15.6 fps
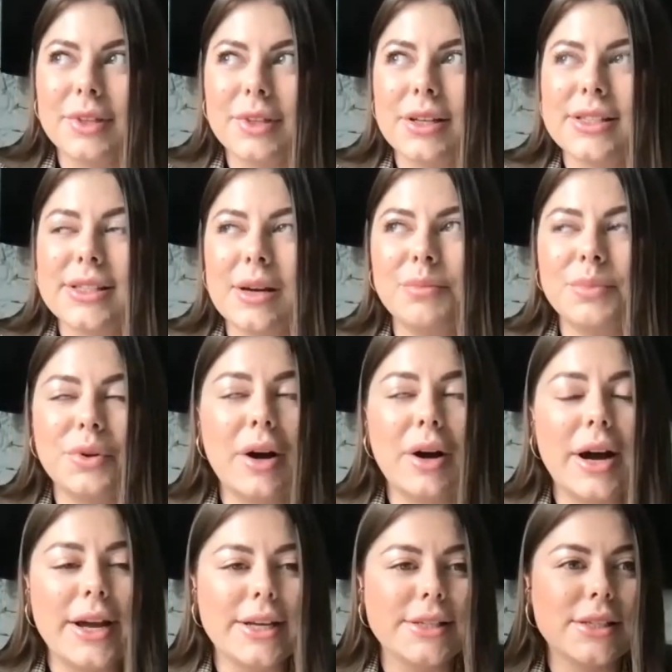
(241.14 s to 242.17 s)
some
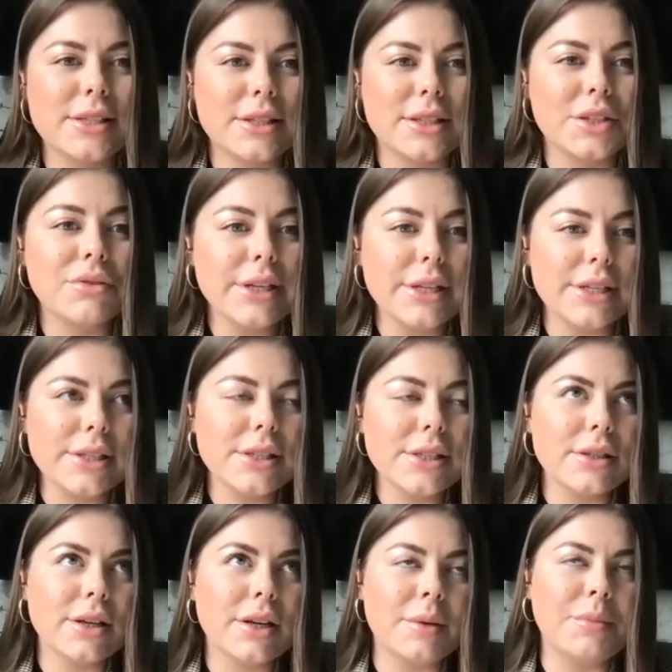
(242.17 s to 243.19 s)
price increase
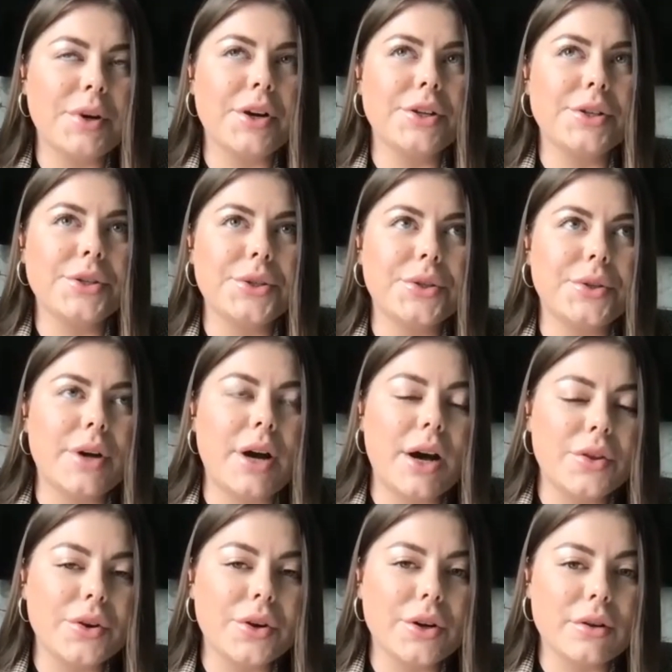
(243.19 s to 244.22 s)
comparing to
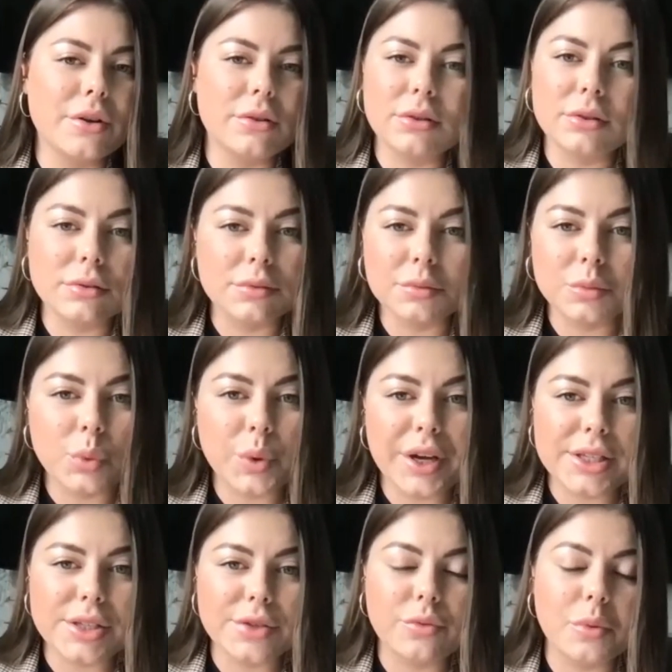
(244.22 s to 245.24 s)
other
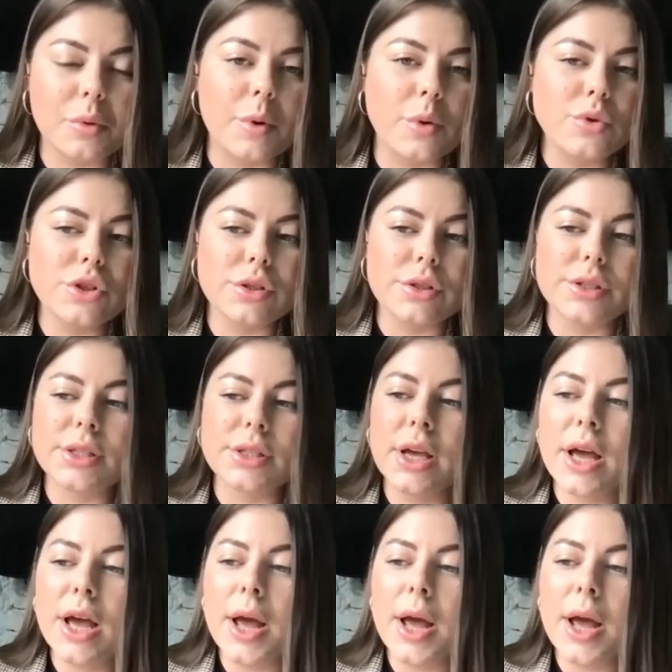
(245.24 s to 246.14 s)
ways of promotions.